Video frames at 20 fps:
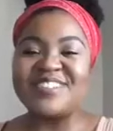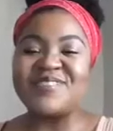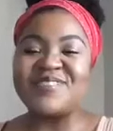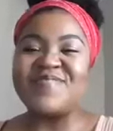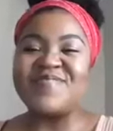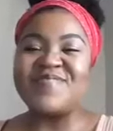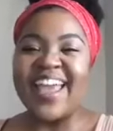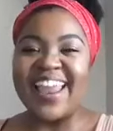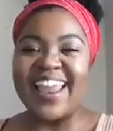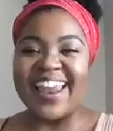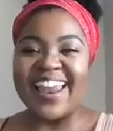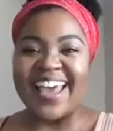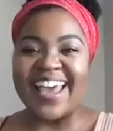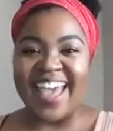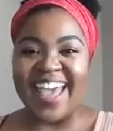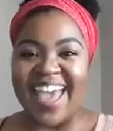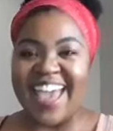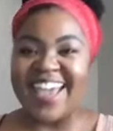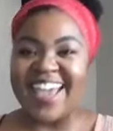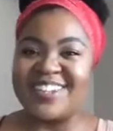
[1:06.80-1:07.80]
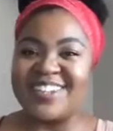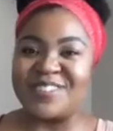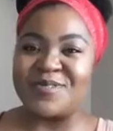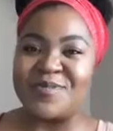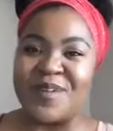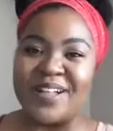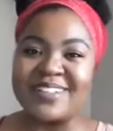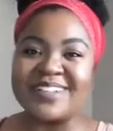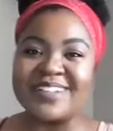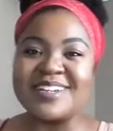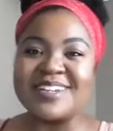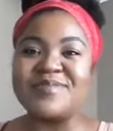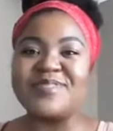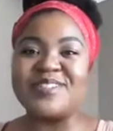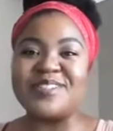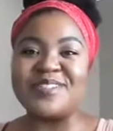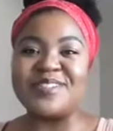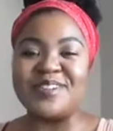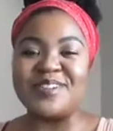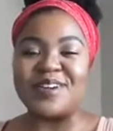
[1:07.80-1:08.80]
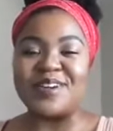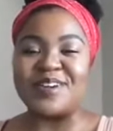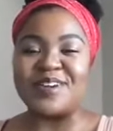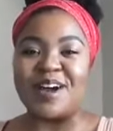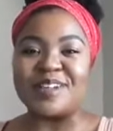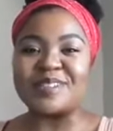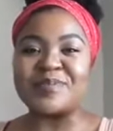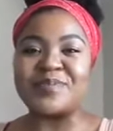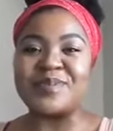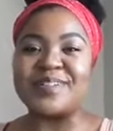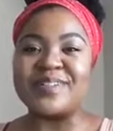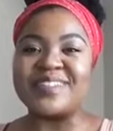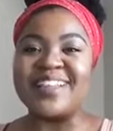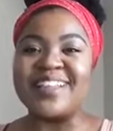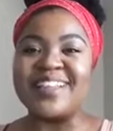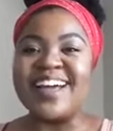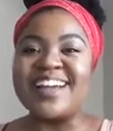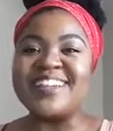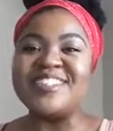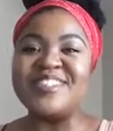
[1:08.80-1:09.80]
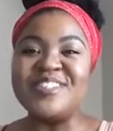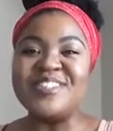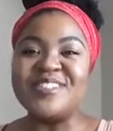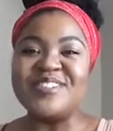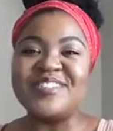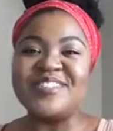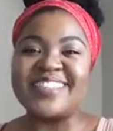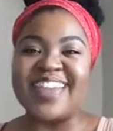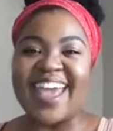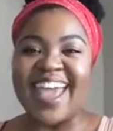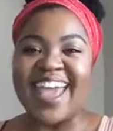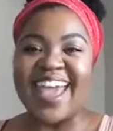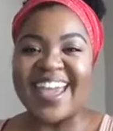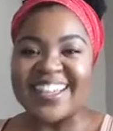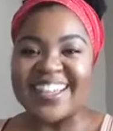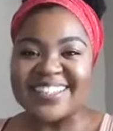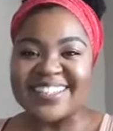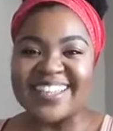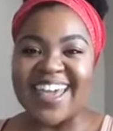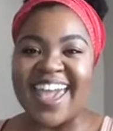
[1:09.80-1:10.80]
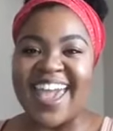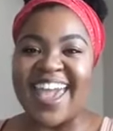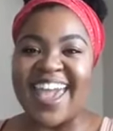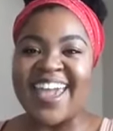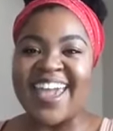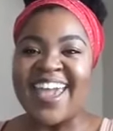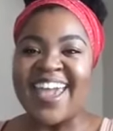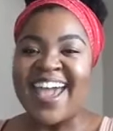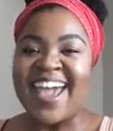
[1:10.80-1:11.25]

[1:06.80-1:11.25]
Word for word: Dumela, and welcome to Gospel News SA.